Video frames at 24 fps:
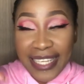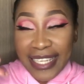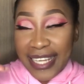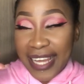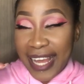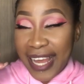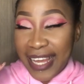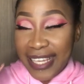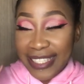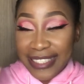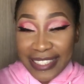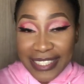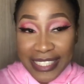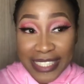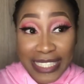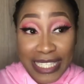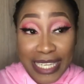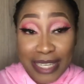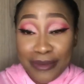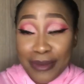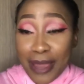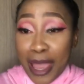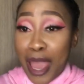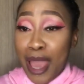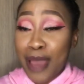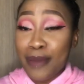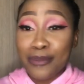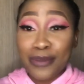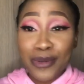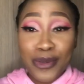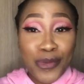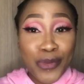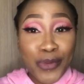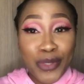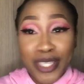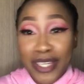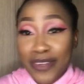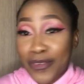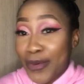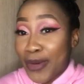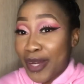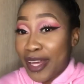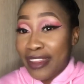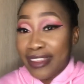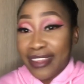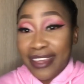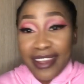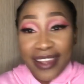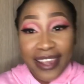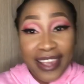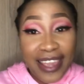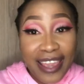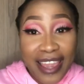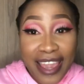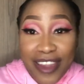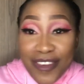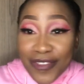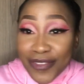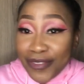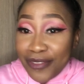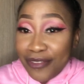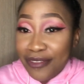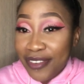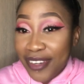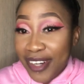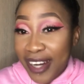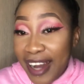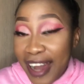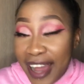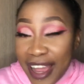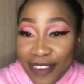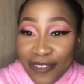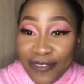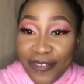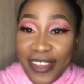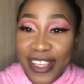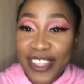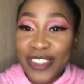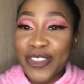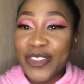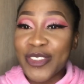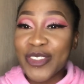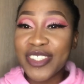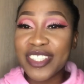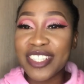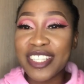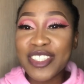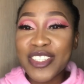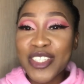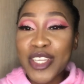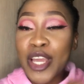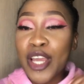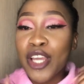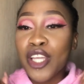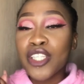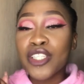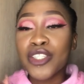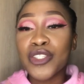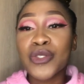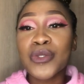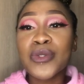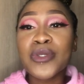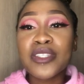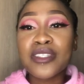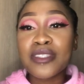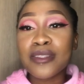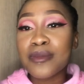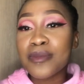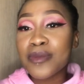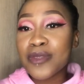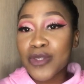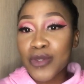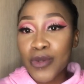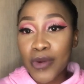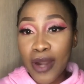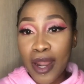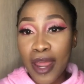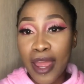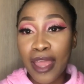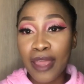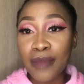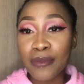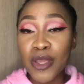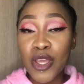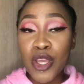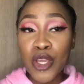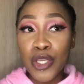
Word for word: Honey, I'm happy with whatever. And make sure that you subscribe.